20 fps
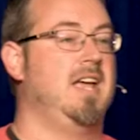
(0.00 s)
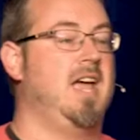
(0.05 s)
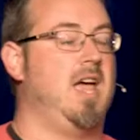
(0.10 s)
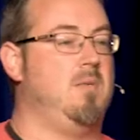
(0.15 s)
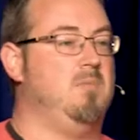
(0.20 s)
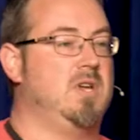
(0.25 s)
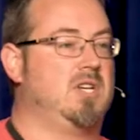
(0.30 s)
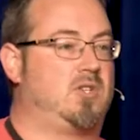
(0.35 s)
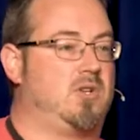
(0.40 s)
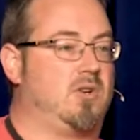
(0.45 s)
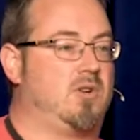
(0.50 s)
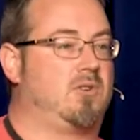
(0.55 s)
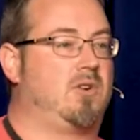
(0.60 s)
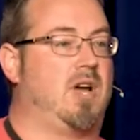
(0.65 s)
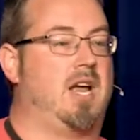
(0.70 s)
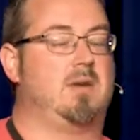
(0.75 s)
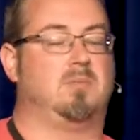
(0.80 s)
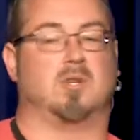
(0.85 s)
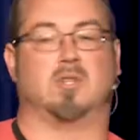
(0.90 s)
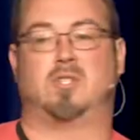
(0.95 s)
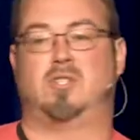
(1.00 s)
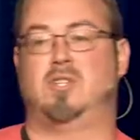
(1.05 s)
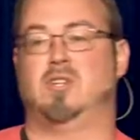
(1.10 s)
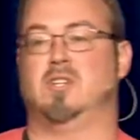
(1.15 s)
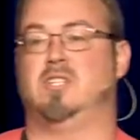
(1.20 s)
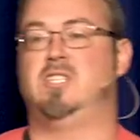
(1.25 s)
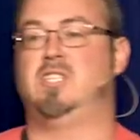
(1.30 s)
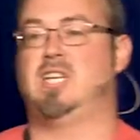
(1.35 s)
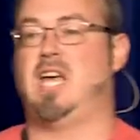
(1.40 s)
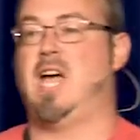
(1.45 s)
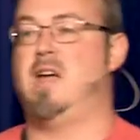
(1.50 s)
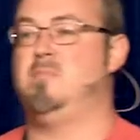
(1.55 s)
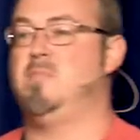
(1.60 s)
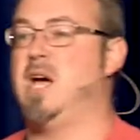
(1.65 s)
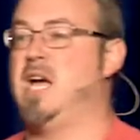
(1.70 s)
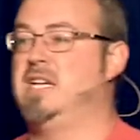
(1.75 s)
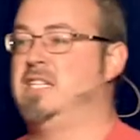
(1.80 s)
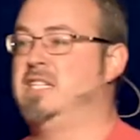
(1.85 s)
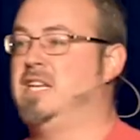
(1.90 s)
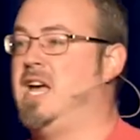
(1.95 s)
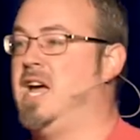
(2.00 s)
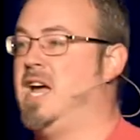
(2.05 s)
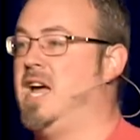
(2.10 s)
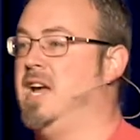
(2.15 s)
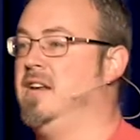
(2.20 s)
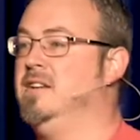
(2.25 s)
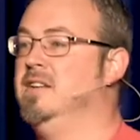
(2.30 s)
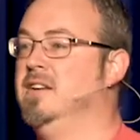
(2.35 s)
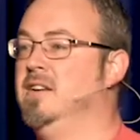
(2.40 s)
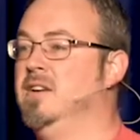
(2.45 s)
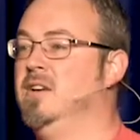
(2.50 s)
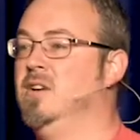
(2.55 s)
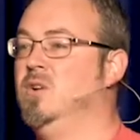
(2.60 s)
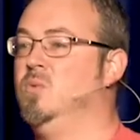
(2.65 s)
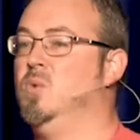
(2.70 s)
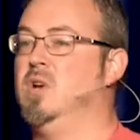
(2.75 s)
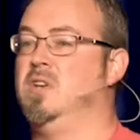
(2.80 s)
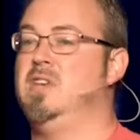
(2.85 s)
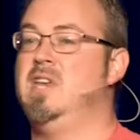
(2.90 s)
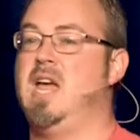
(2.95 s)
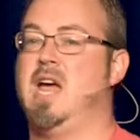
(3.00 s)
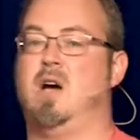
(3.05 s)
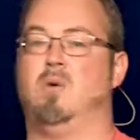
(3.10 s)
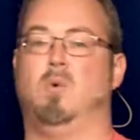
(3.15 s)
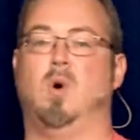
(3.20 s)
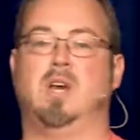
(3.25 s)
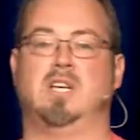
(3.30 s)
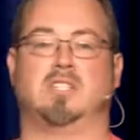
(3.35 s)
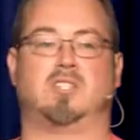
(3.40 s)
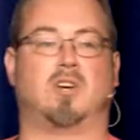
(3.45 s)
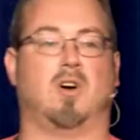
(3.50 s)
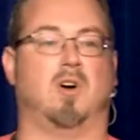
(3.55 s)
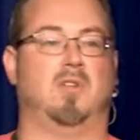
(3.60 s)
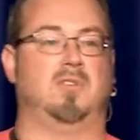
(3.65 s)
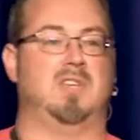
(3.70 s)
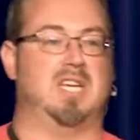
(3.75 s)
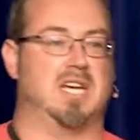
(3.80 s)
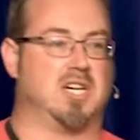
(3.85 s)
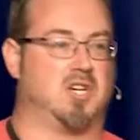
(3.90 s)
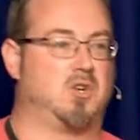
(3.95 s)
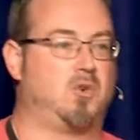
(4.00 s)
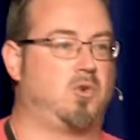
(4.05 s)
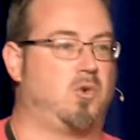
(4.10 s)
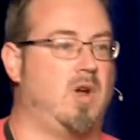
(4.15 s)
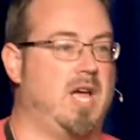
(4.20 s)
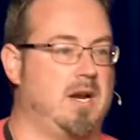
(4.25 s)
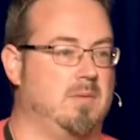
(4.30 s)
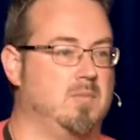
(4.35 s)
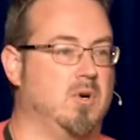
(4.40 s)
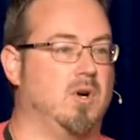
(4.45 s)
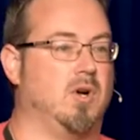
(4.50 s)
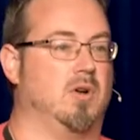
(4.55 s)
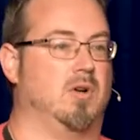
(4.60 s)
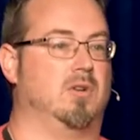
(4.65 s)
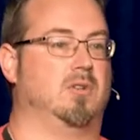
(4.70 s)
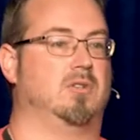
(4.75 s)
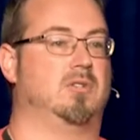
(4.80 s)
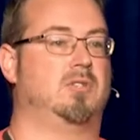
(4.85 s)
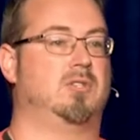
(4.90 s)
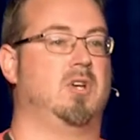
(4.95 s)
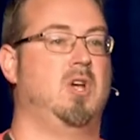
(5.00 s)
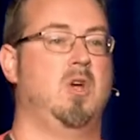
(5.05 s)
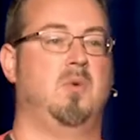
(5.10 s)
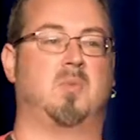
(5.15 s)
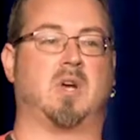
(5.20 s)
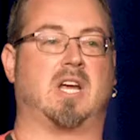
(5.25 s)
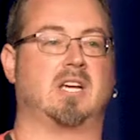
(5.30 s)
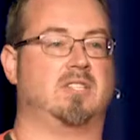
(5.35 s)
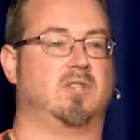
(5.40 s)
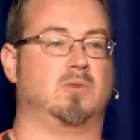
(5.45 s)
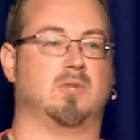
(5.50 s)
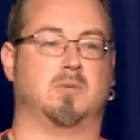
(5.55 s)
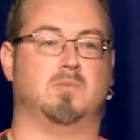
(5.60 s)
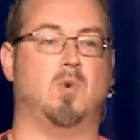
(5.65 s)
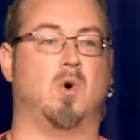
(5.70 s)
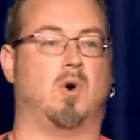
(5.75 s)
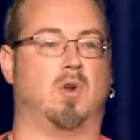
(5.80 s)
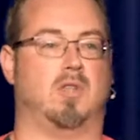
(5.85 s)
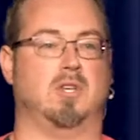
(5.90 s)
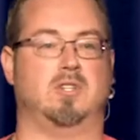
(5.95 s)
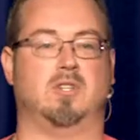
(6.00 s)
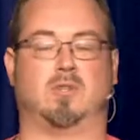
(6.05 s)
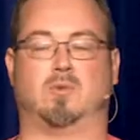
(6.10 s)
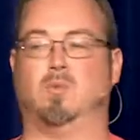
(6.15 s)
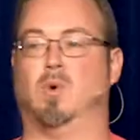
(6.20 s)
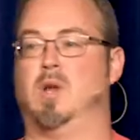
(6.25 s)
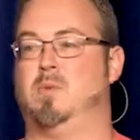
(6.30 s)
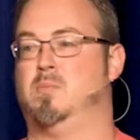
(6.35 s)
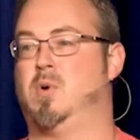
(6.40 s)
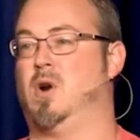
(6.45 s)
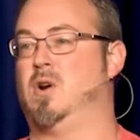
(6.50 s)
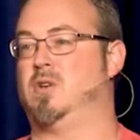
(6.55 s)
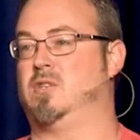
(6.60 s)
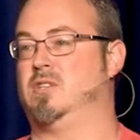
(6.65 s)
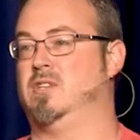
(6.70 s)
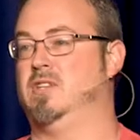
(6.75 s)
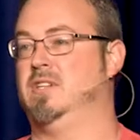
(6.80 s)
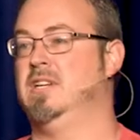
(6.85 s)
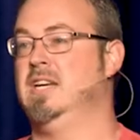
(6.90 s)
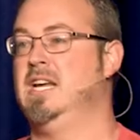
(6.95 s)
And Mr. Incredible stood side by side with now what is called the Incredibles, because it was more than just one person.